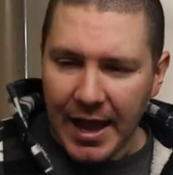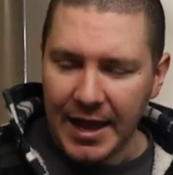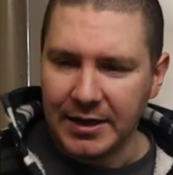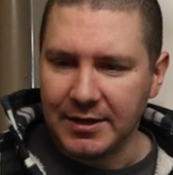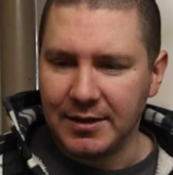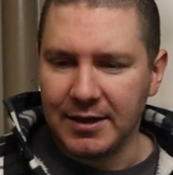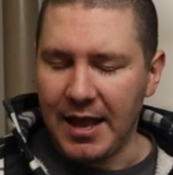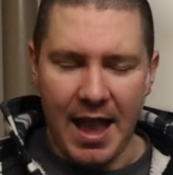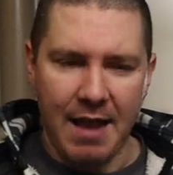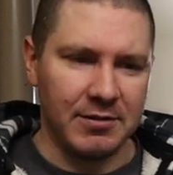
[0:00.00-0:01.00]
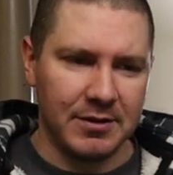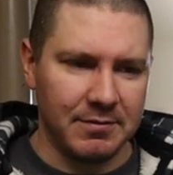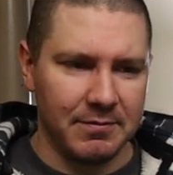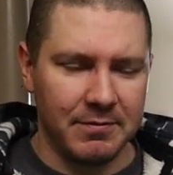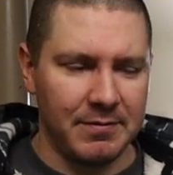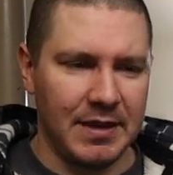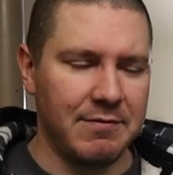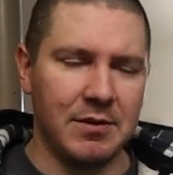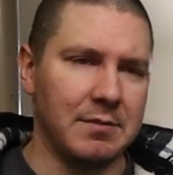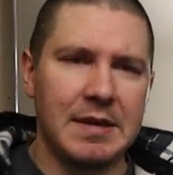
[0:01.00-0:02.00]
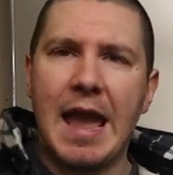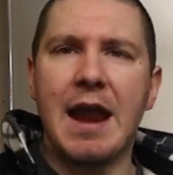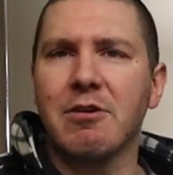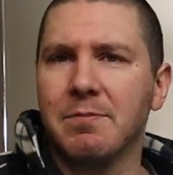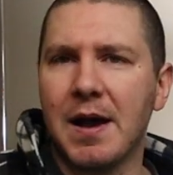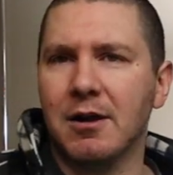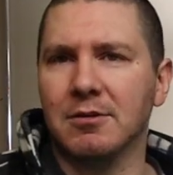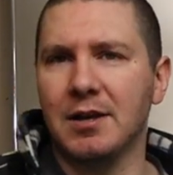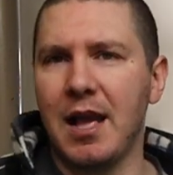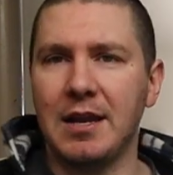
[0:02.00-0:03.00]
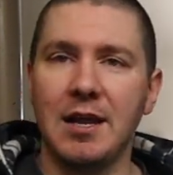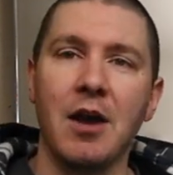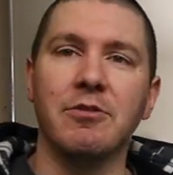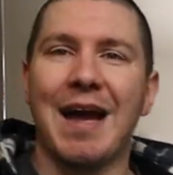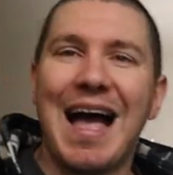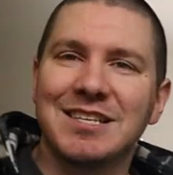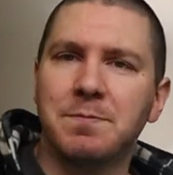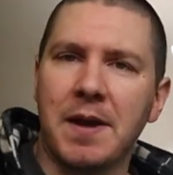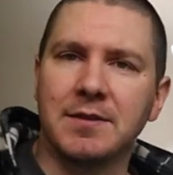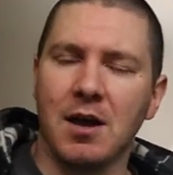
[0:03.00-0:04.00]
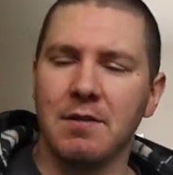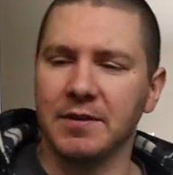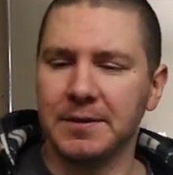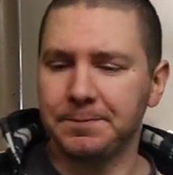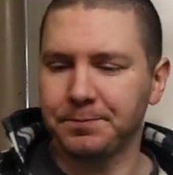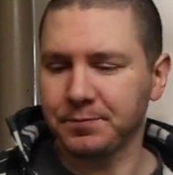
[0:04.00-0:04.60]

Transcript: and haven't even cared about any other aspect of it,